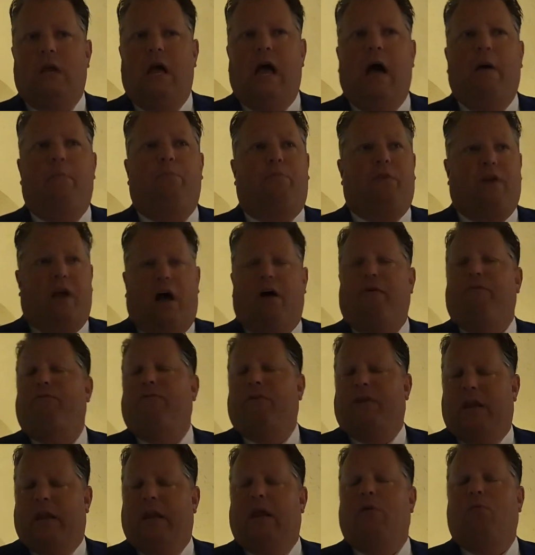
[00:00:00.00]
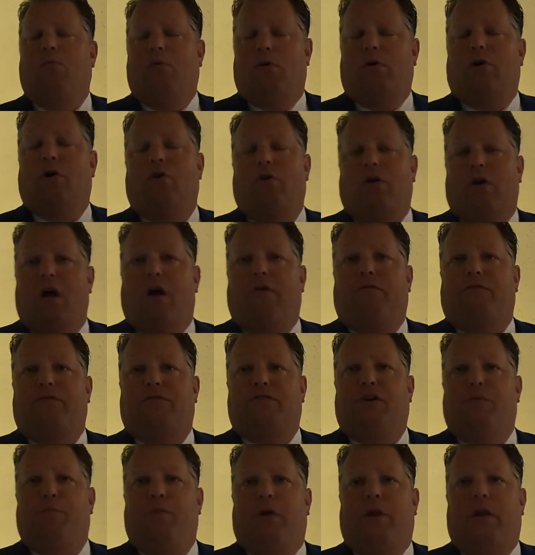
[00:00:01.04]
I'm confident it will go to
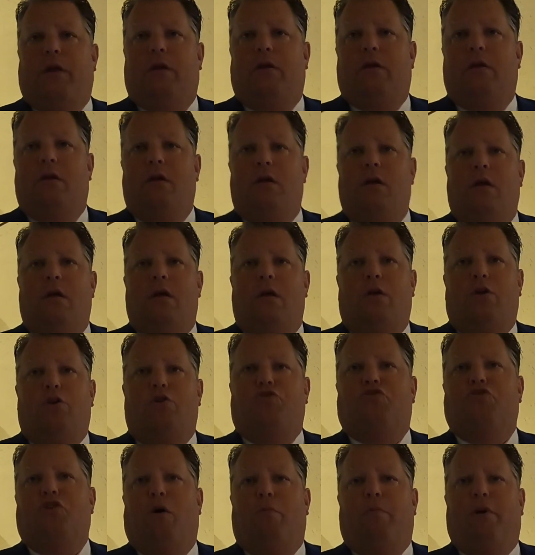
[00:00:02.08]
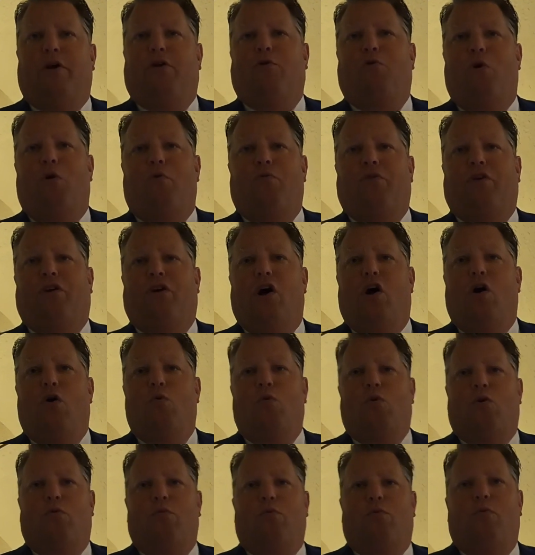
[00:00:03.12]
conference committee. You saw my quote in the gavel.
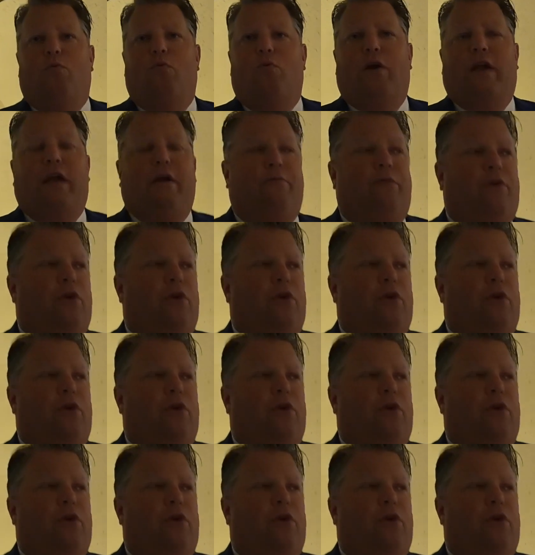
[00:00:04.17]
Yeah, I did.